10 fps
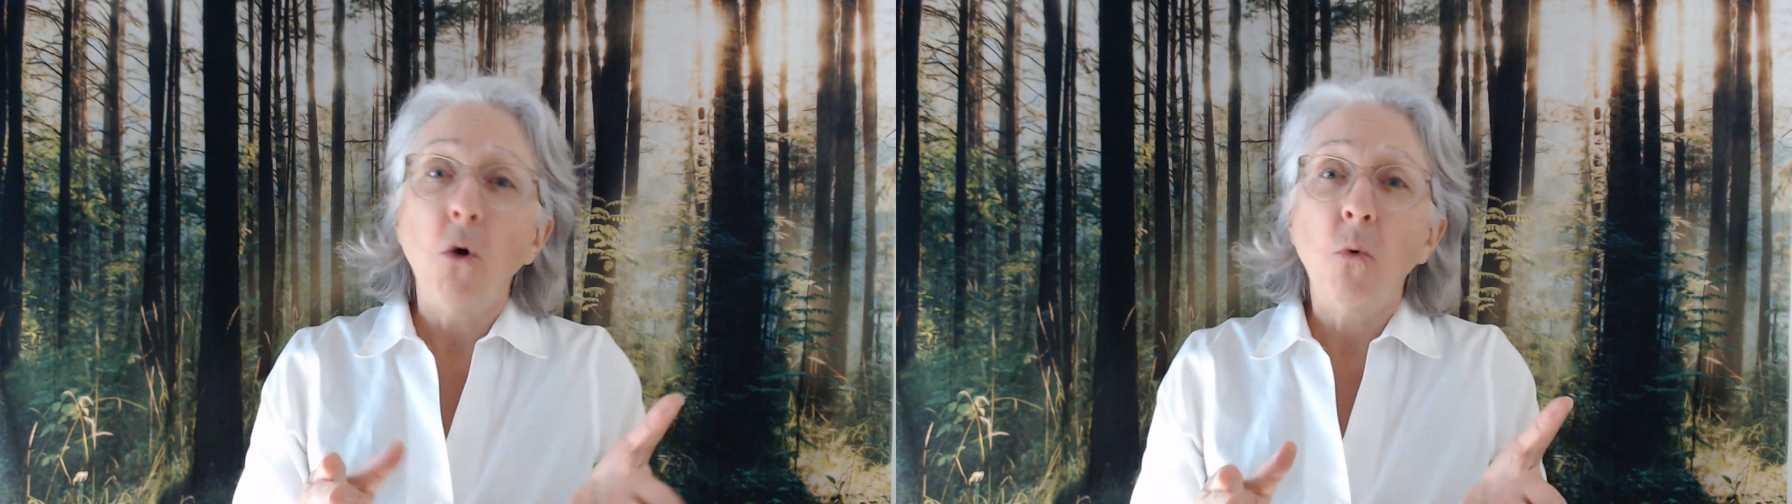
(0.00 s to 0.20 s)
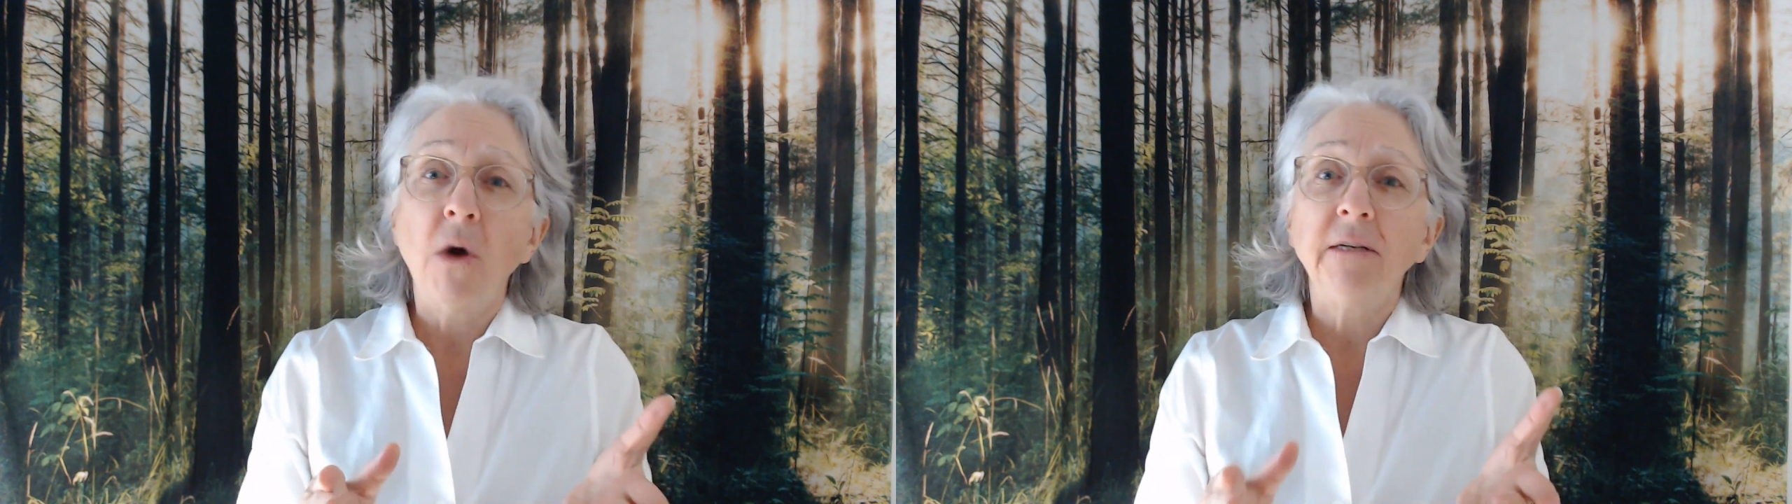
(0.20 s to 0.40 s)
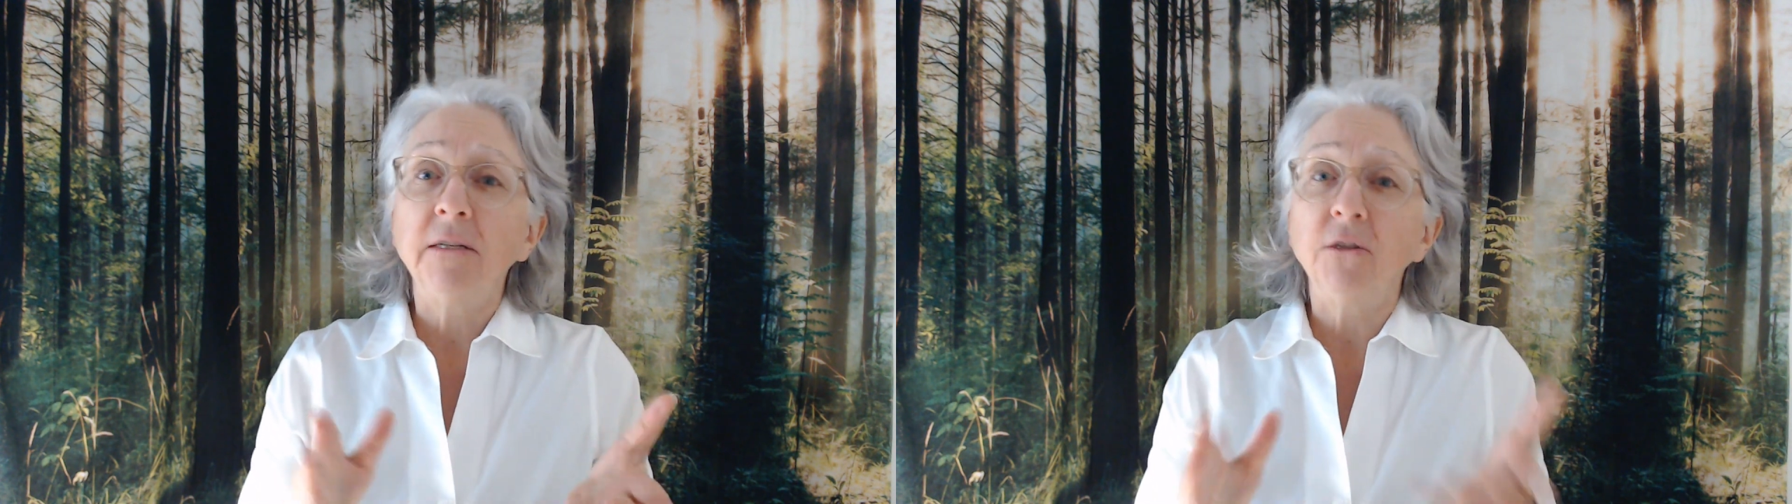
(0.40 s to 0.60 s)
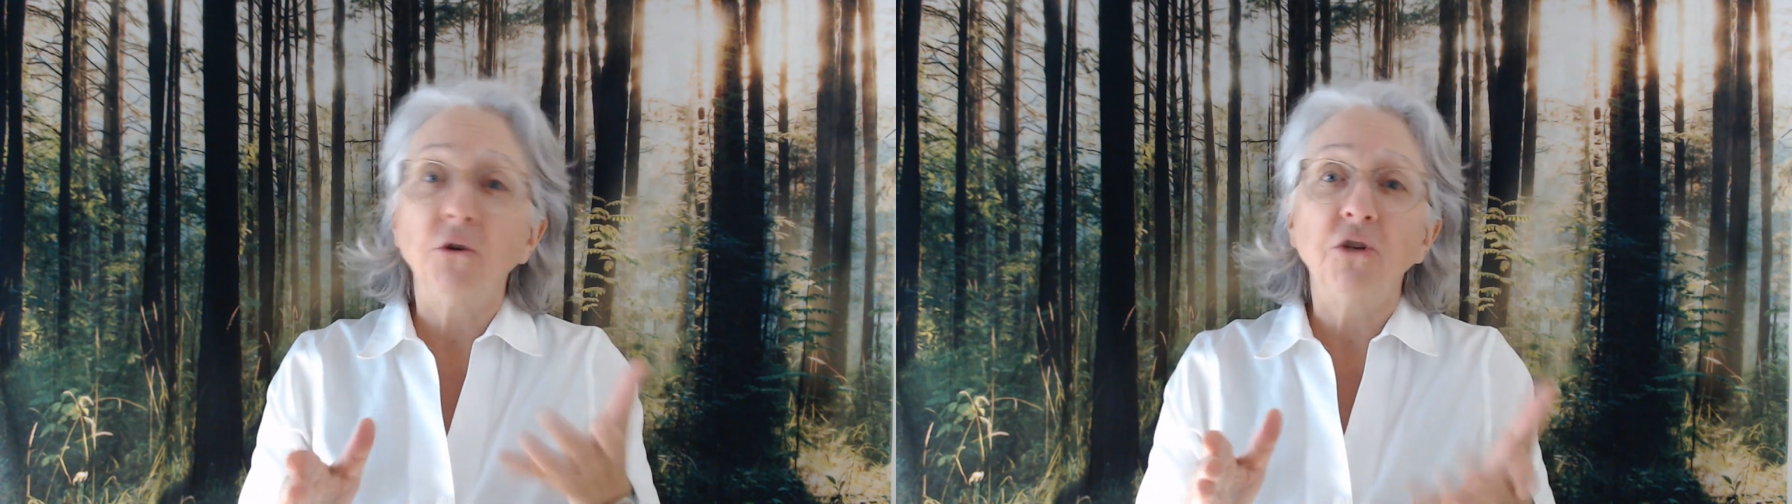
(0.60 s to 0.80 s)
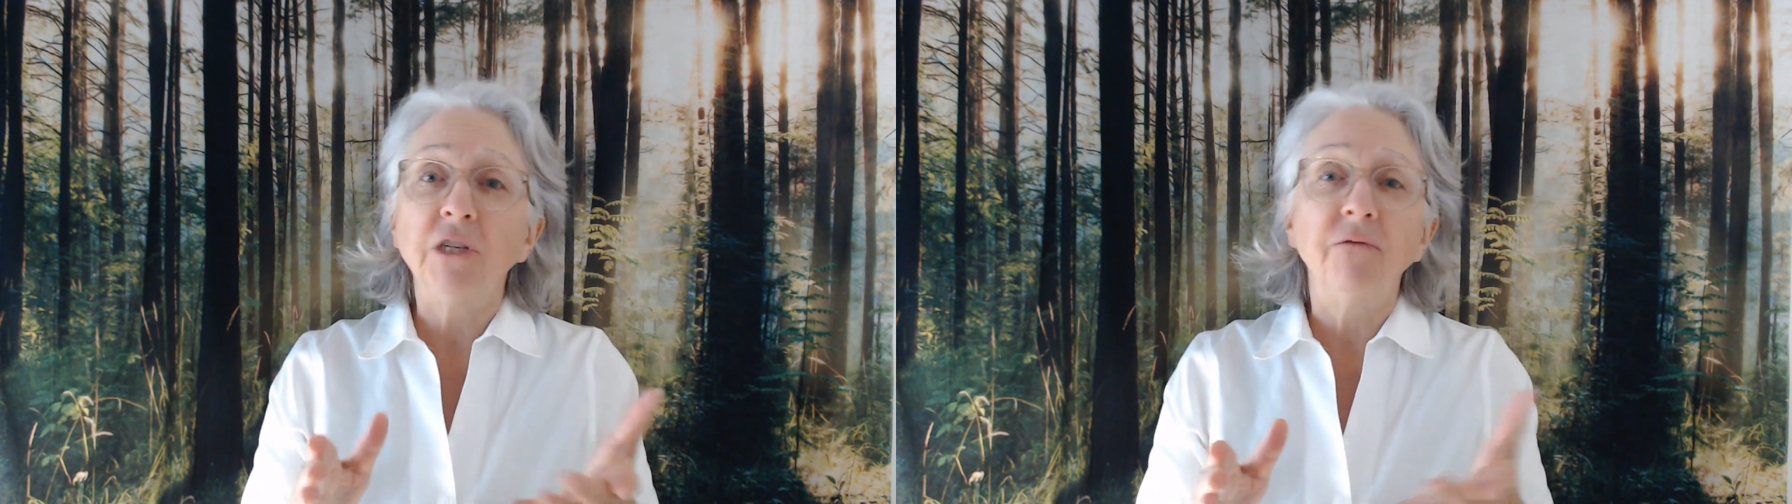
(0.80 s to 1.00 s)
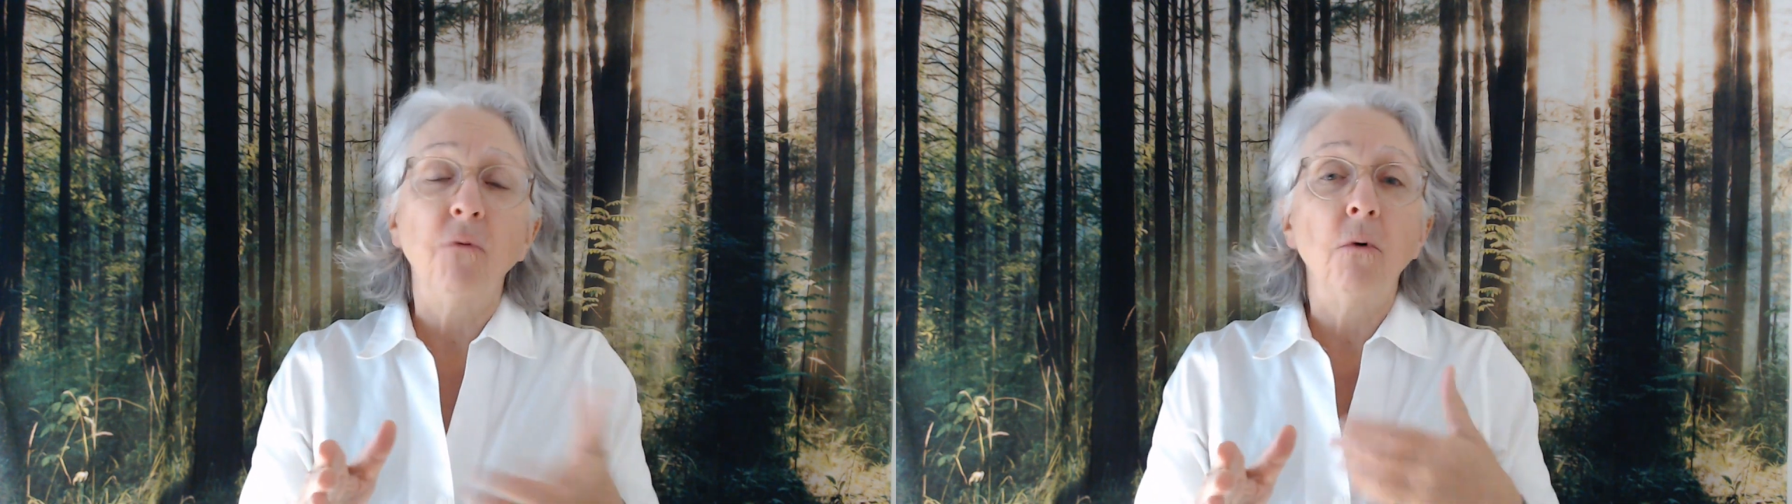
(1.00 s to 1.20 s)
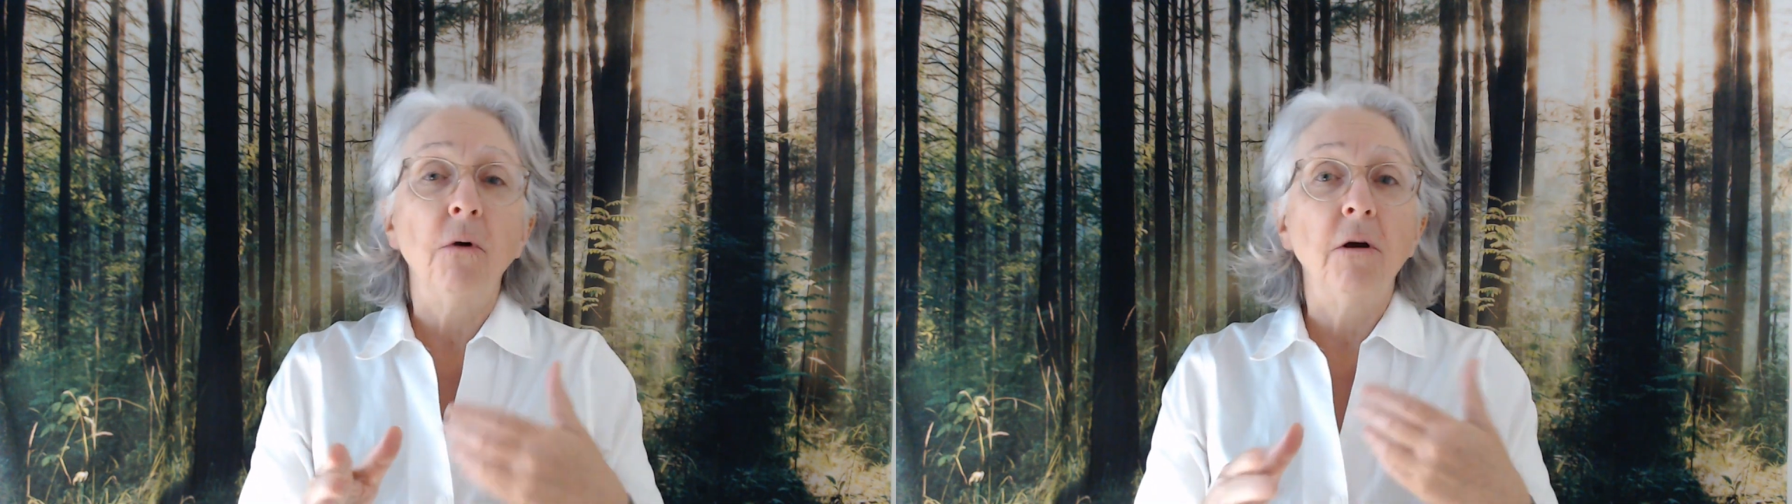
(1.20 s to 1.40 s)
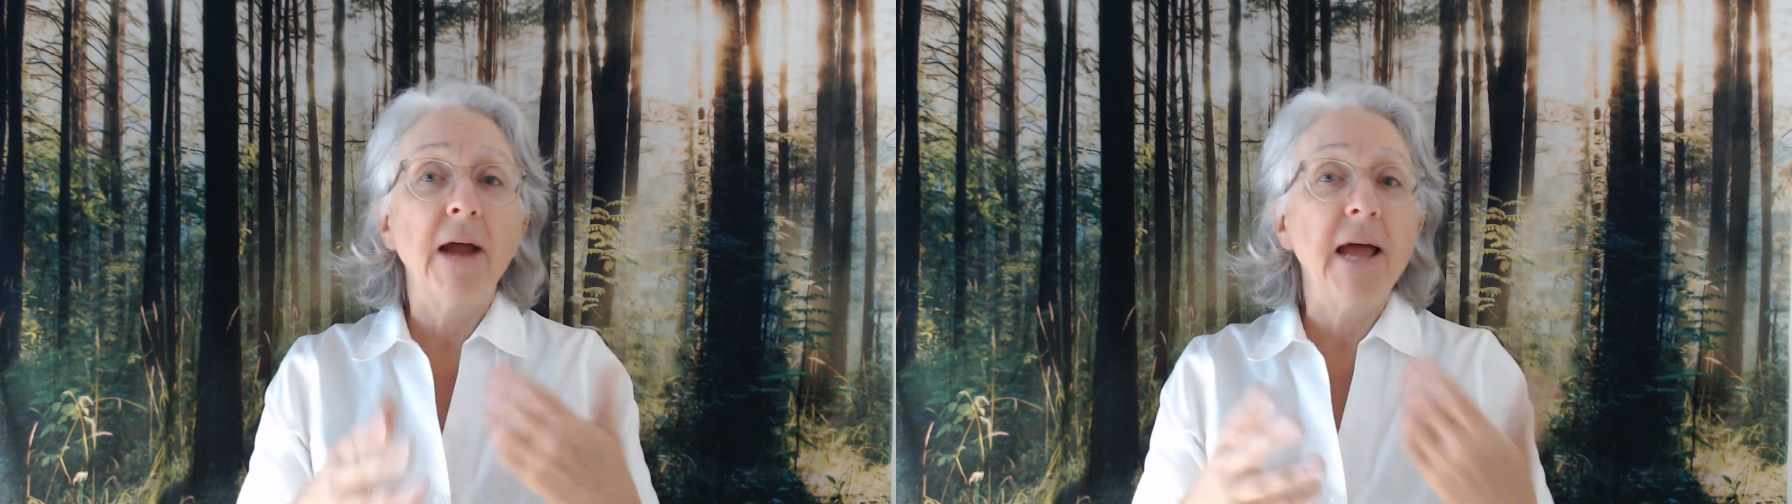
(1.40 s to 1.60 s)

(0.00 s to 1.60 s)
one searches for